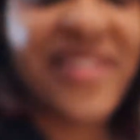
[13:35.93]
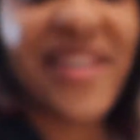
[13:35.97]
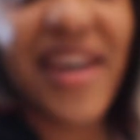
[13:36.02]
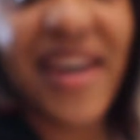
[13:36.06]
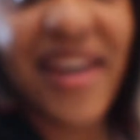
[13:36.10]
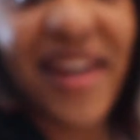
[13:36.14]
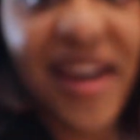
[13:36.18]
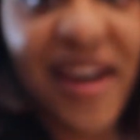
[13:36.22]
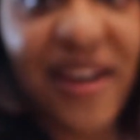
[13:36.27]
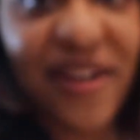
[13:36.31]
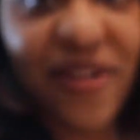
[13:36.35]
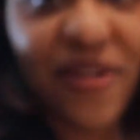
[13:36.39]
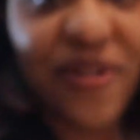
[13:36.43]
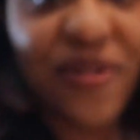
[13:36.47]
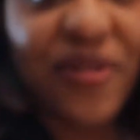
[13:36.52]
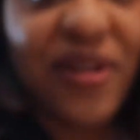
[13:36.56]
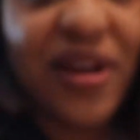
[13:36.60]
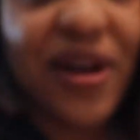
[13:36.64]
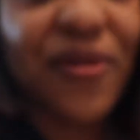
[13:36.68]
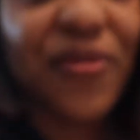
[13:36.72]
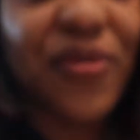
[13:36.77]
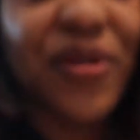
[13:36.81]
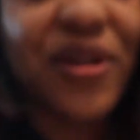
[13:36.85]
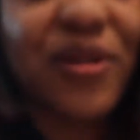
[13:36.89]
Had I known,
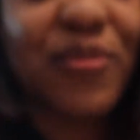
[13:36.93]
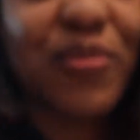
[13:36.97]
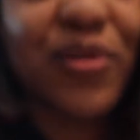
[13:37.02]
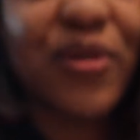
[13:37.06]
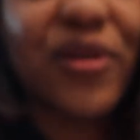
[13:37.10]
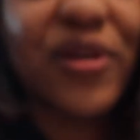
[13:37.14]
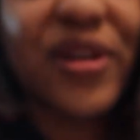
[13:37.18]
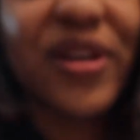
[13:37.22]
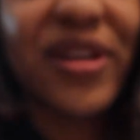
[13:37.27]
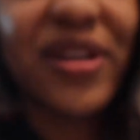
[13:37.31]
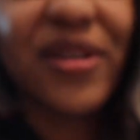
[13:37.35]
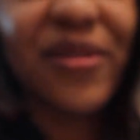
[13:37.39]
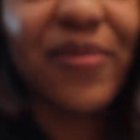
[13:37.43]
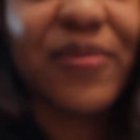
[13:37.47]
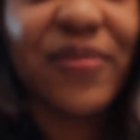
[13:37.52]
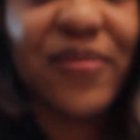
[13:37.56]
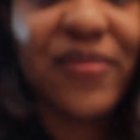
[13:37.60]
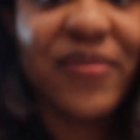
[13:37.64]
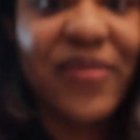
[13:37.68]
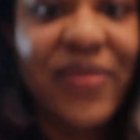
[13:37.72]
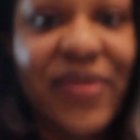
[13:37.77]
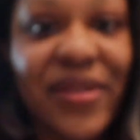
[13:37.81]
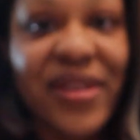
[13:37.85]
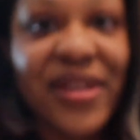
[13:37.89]
I would have brought him
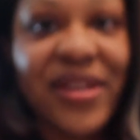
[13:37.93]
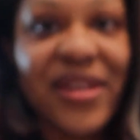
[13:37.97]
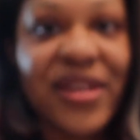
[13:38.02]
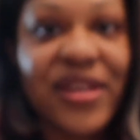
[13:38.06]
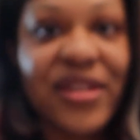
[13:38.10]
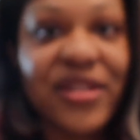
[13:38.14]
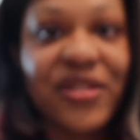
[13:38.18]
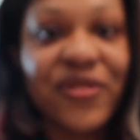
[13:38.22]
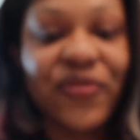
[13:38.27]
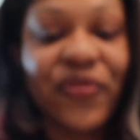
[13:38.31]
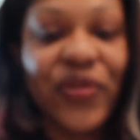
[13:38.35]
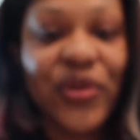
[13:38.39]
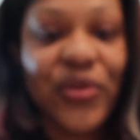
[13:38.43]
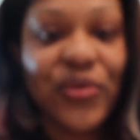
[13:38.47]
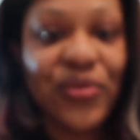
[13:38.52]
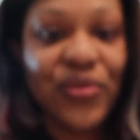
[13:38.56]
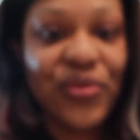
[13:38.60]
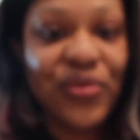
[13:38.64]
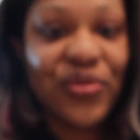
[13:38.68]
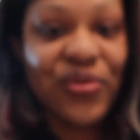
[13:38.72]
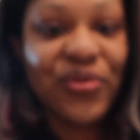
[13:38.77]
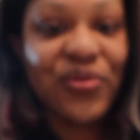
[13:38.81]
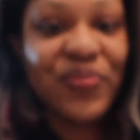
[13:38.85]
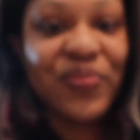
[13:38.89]
his
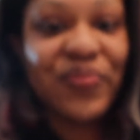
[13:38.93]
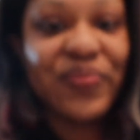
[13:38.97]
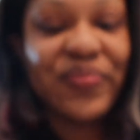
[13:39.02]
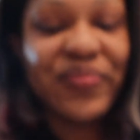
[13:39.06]
food.